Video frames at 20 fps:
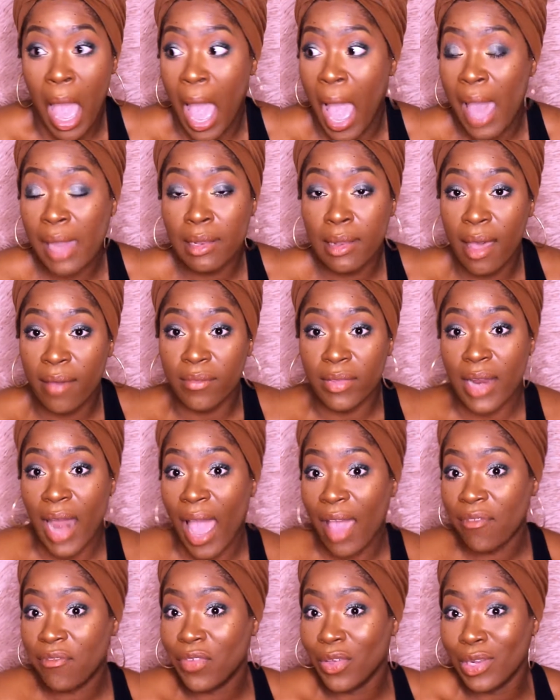I love it.
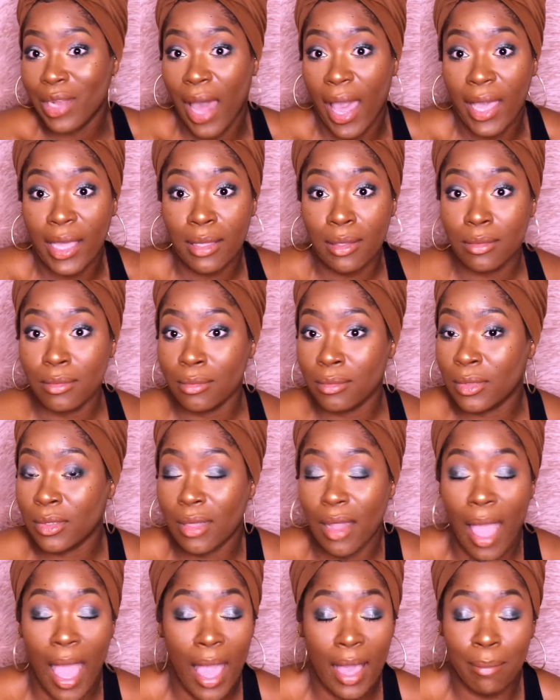I feel like,
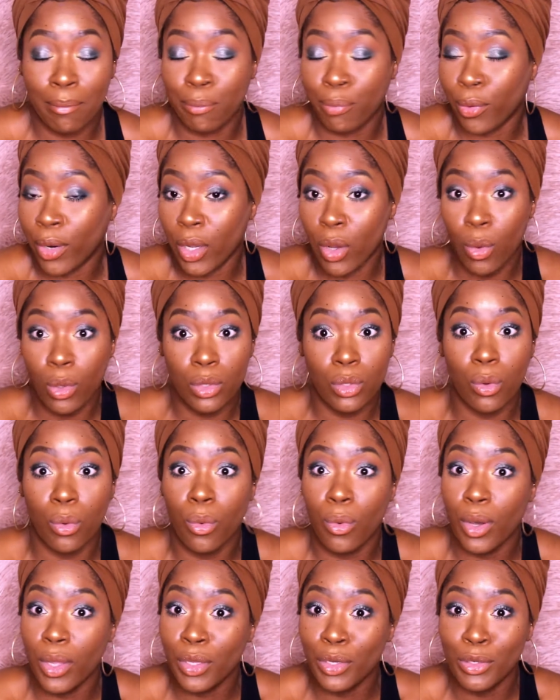bring on the
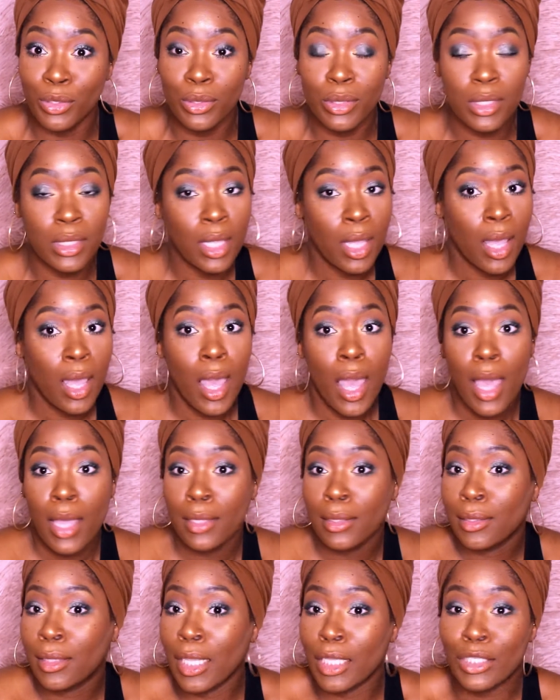oils.
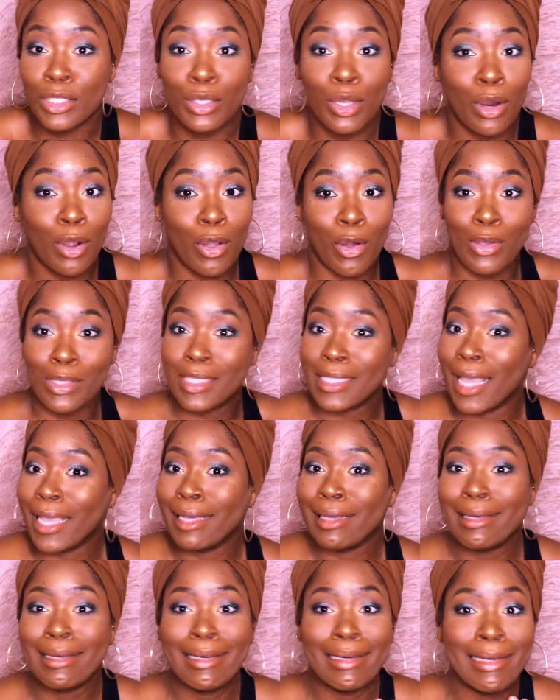This girl gonna
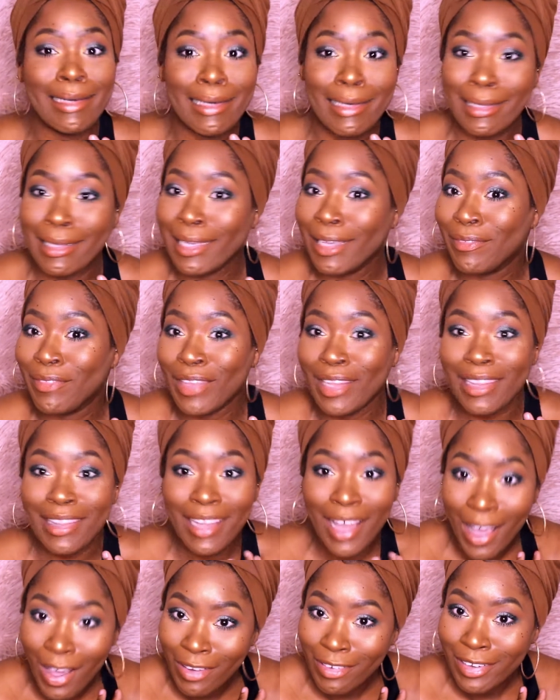stay good even
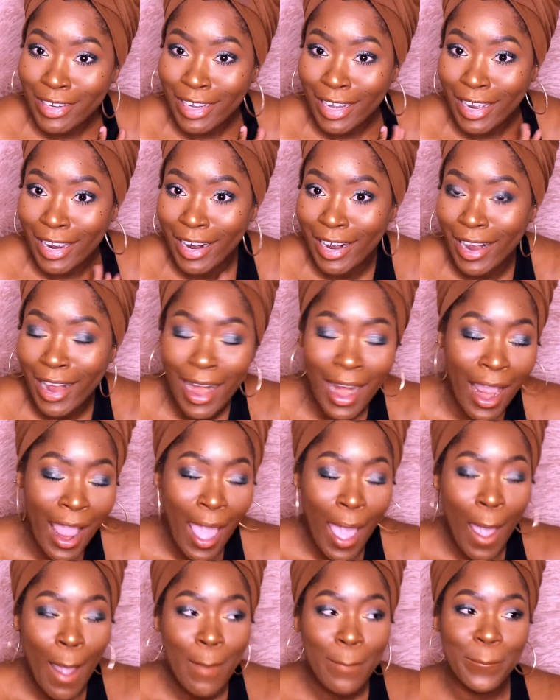longer.
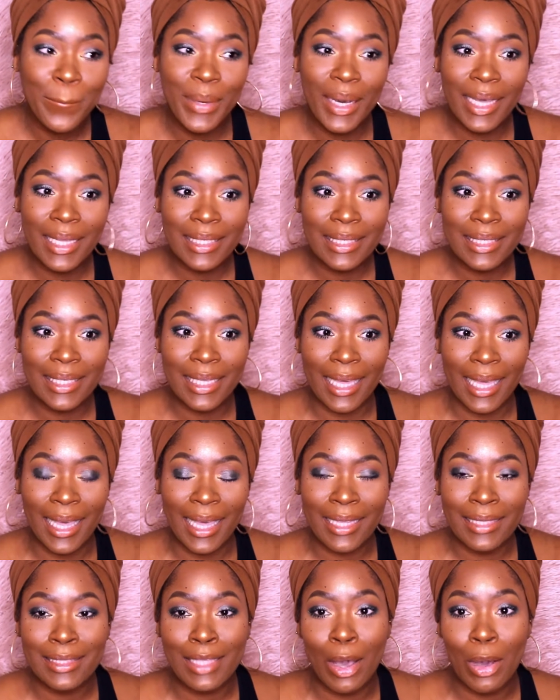But
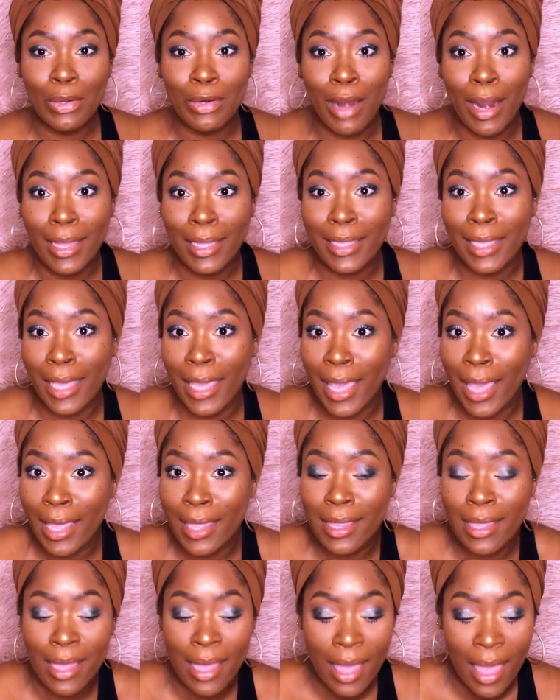yeah, the older I get,
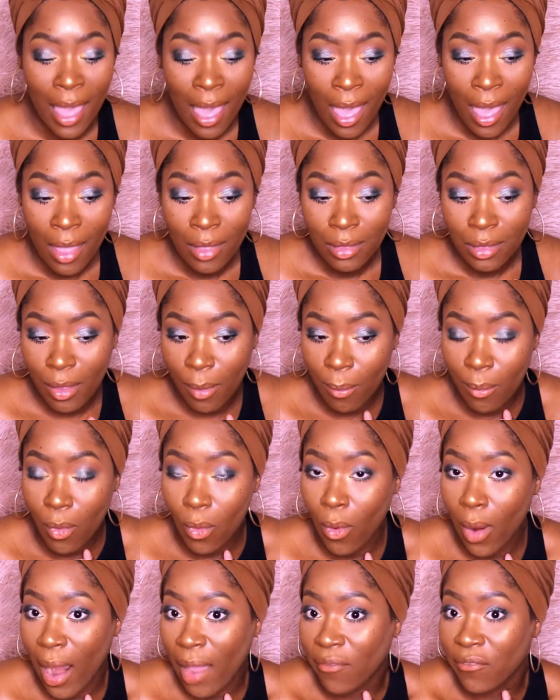the
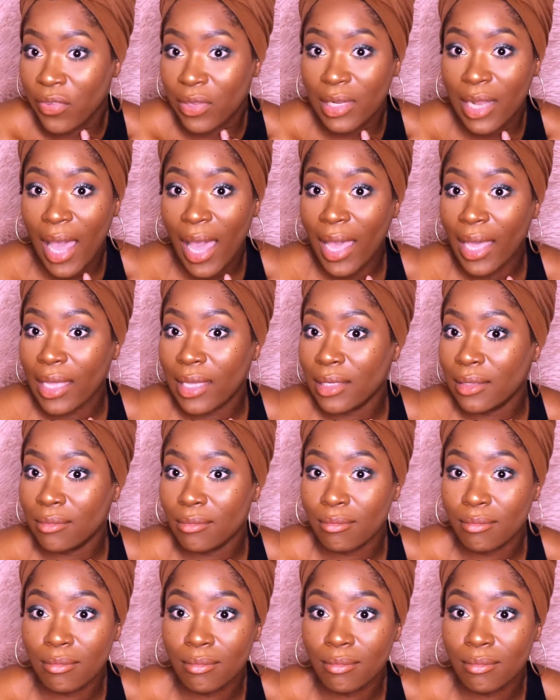more I feel like